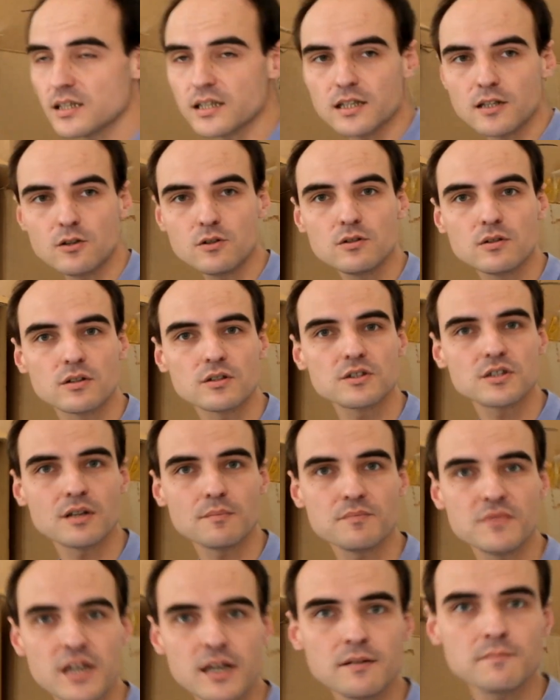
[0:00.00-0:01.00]
kilo or
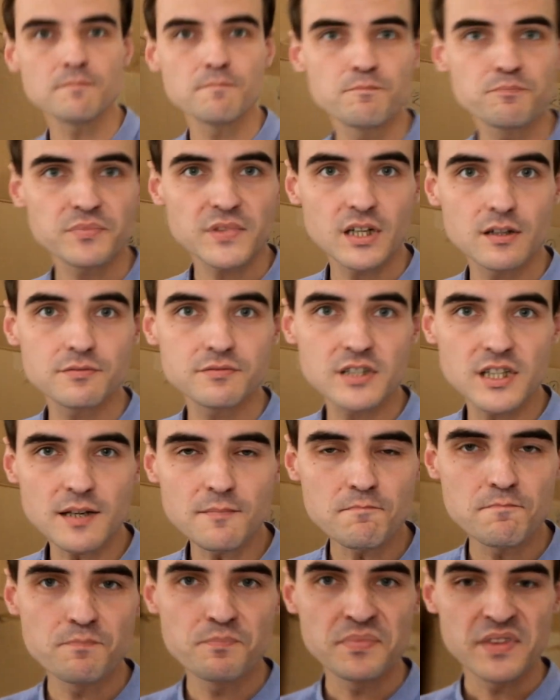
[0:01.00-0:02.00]
something of
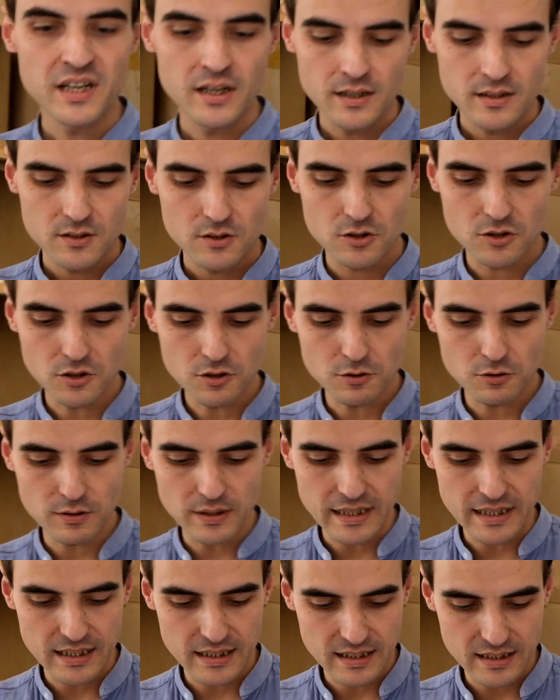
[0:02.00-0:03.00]
tea. So
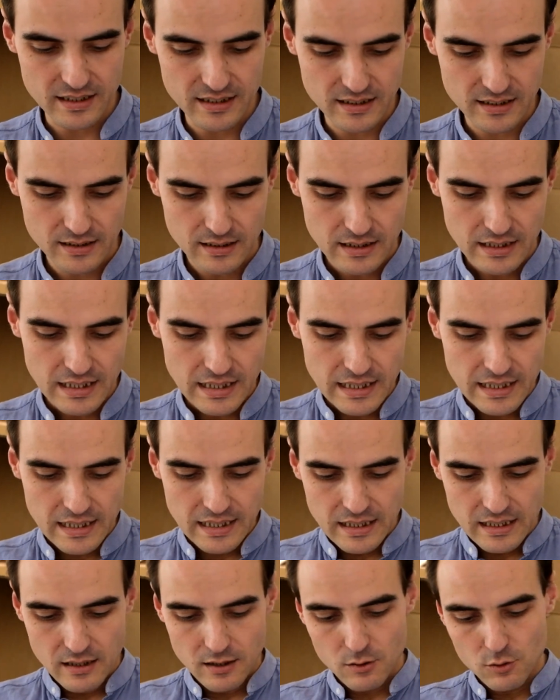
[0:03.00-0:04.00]

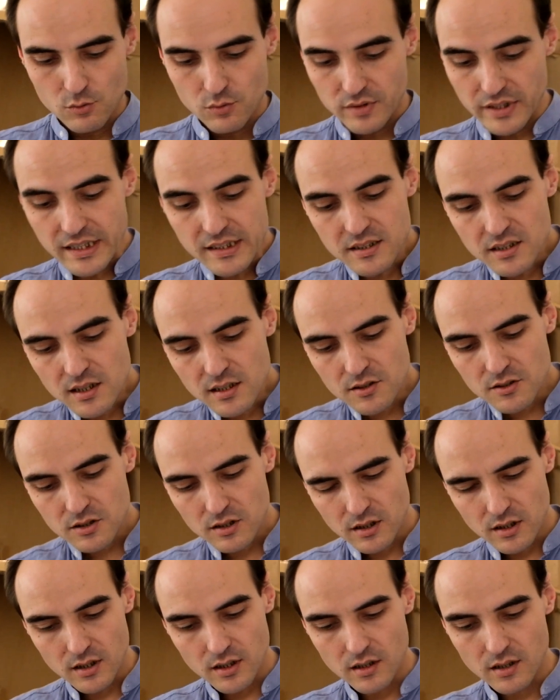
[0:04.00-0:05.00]
this is
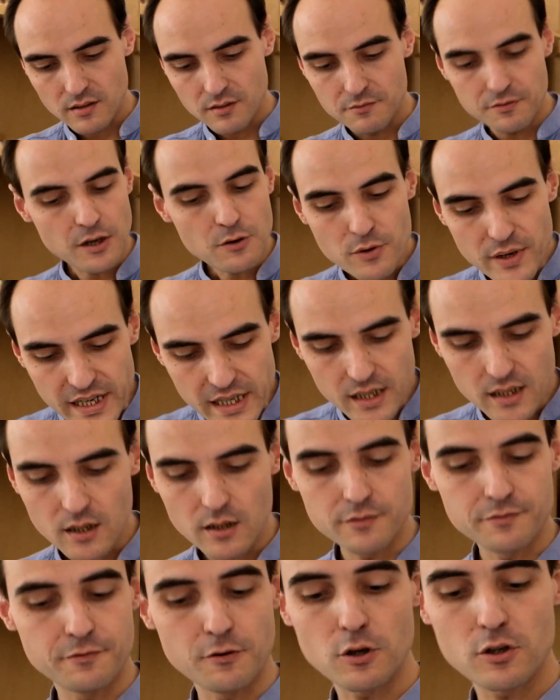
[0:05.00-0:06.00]
a very
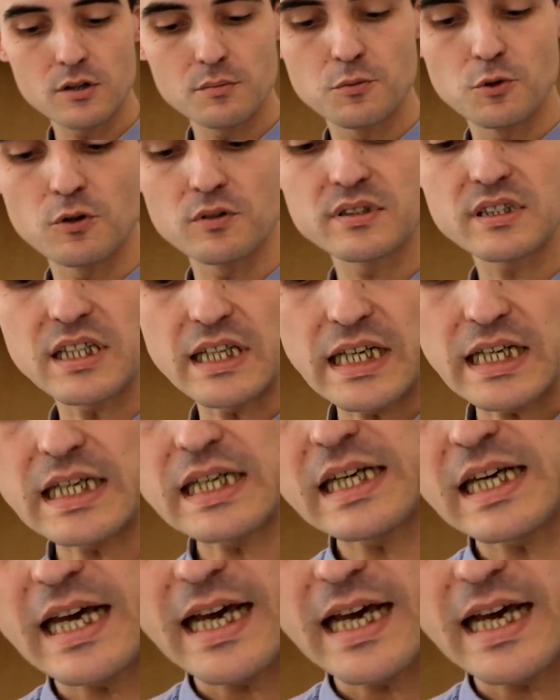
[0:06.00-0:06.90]
affordable tea,